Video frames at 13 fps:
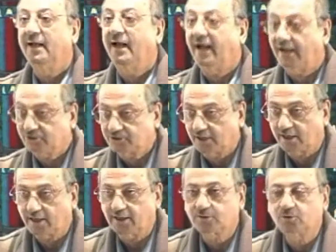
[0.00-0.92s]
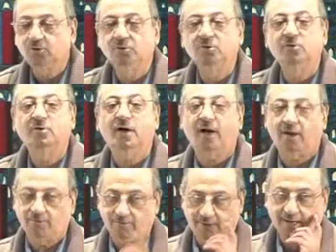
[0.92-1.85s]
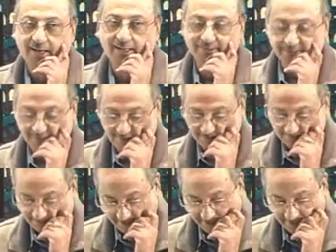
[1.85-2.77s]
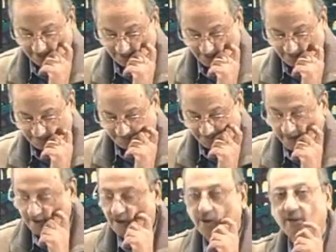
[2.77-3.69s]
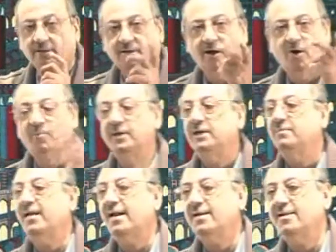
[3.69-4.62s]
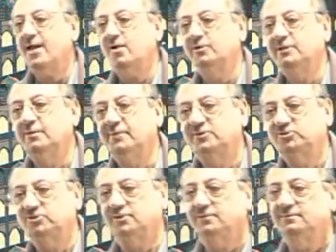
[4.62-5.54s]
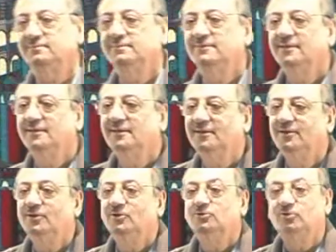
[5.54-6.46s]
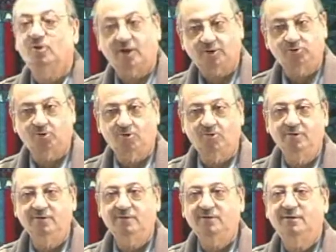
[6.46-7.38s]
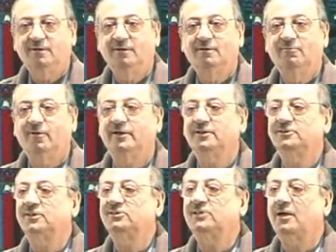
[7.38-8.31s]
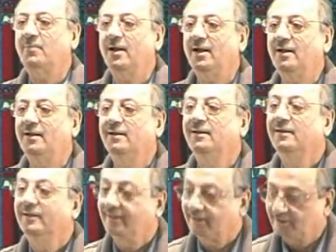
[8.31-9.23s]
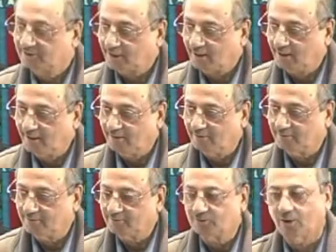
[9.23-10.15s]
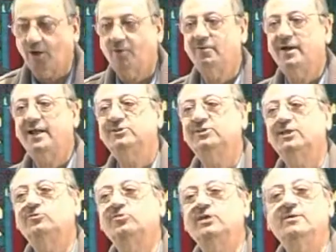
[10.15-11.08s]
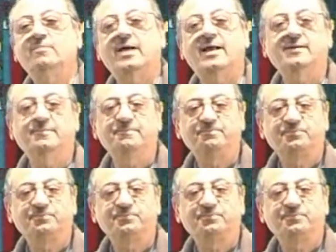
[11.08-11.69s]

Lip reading: Asharatu awladin. Very good. How many men now in the masjid? So rajulun, what is the jama? Rijalun. So how will I say 3 men?